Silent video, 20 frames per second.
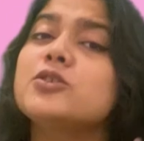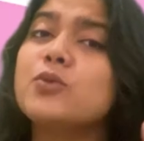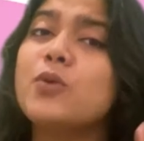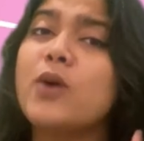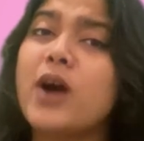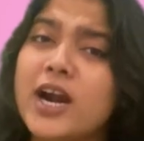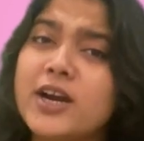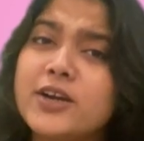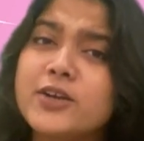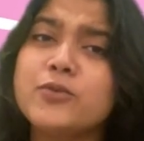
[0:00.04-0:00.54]

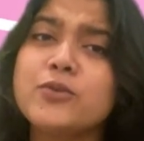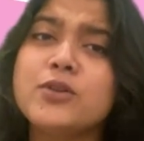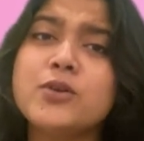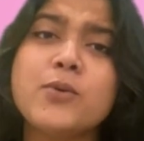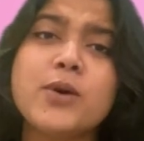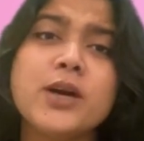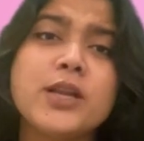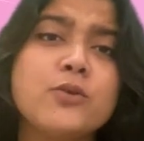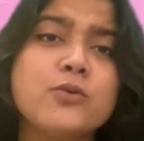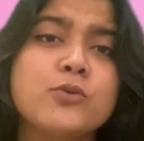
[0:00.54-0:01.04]
are you the
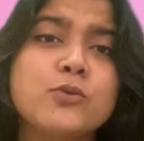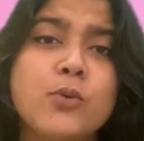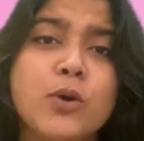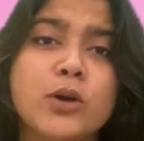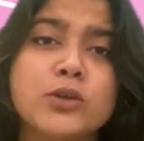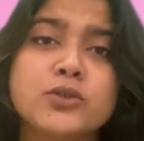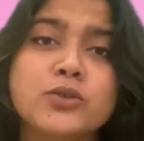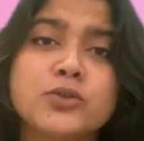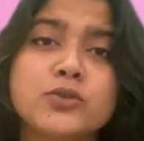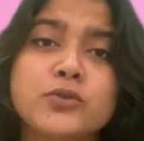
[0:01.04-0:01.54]
one who
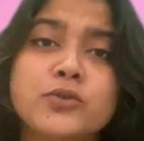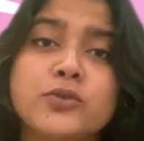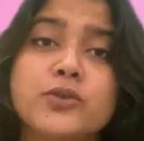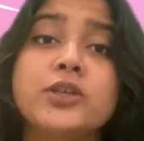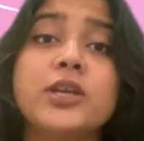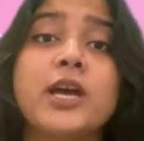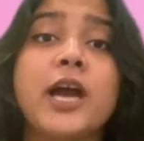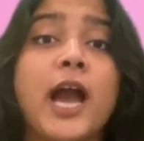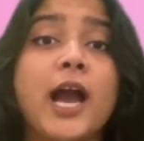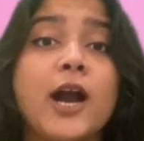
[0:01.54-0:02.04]
wants to learn
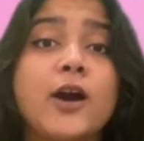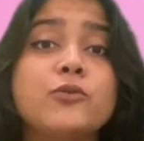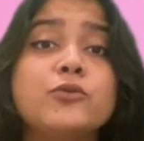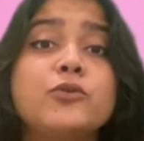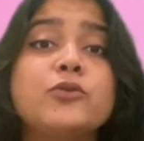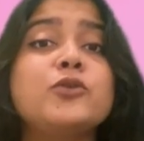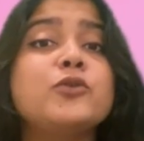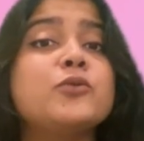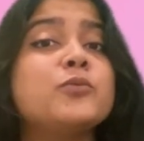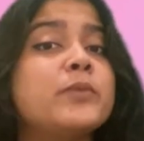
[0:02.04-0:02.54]
how do
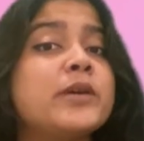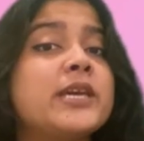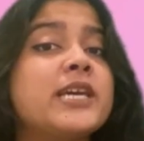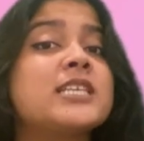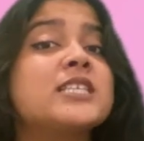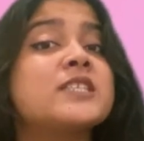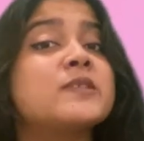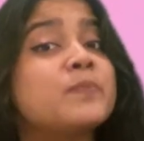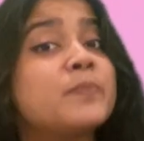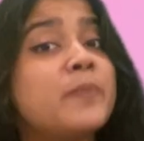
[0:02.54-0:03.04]
you make
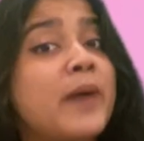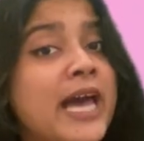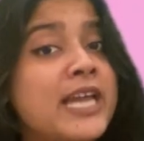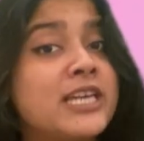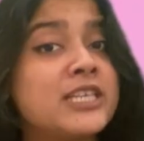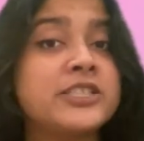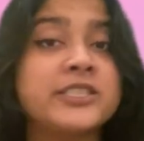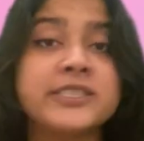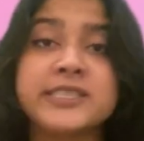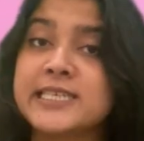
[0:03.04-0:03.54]

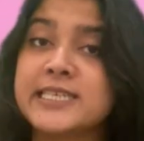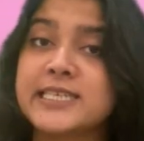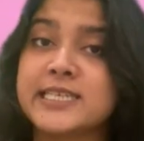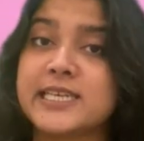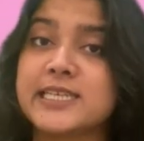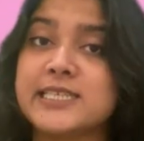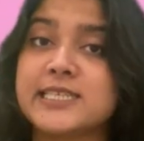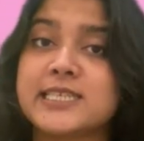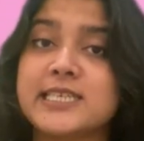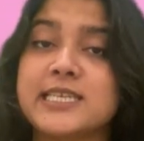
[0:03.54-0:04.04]
Spanish
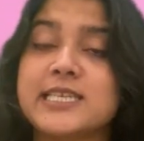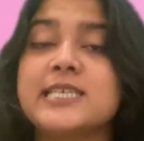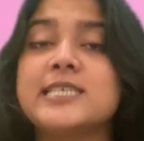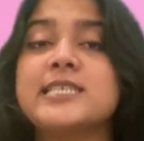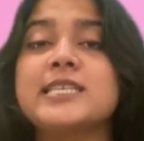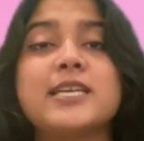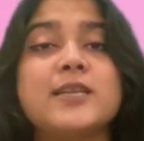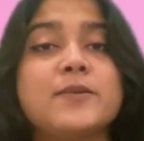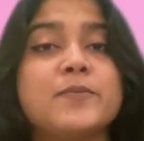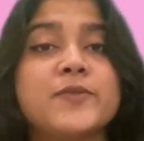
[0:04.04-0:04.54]
sentences
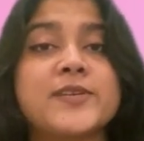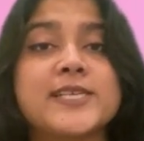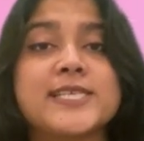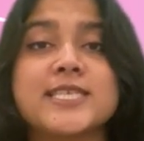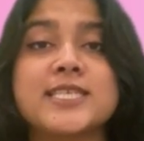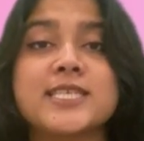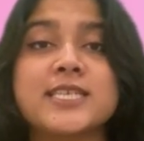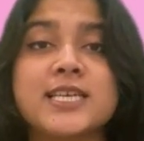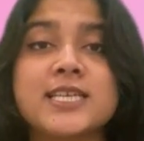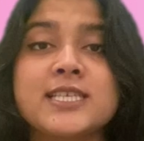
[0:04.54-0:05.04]
in
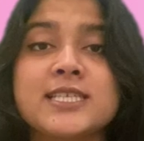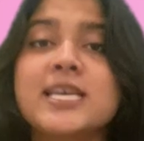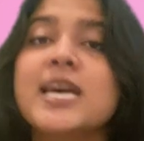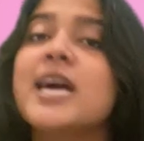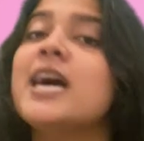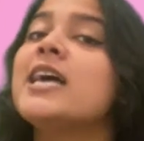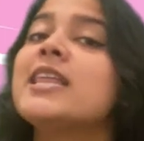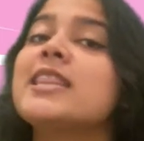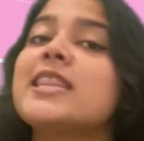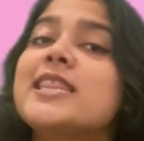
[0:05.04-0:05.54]
present tense?
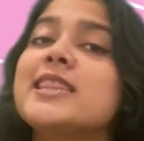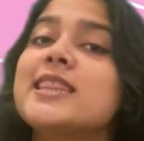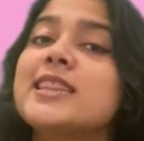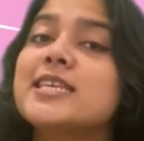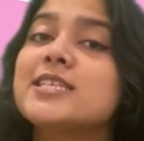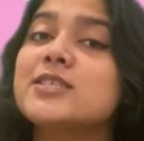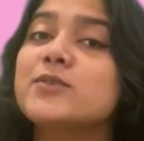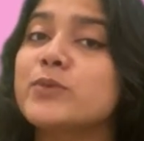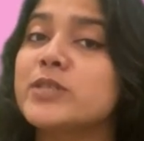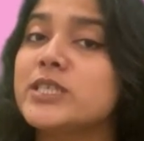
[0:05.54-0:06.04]
Then
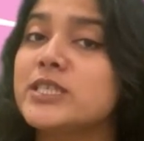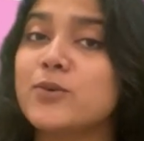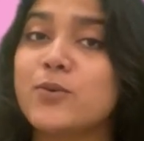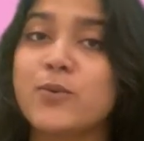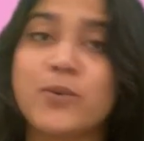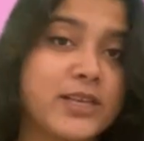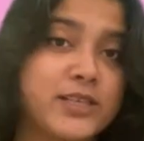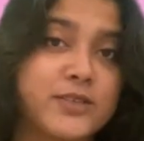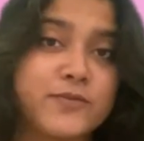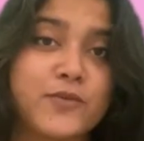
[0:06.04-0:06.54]
this video
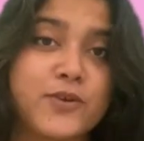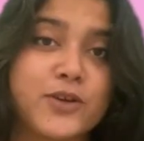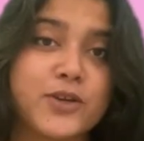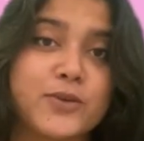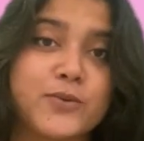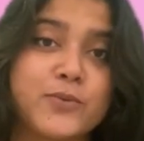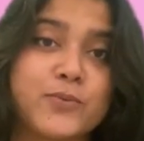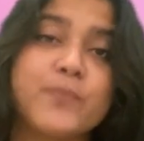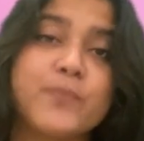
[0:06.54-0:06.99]
is for you.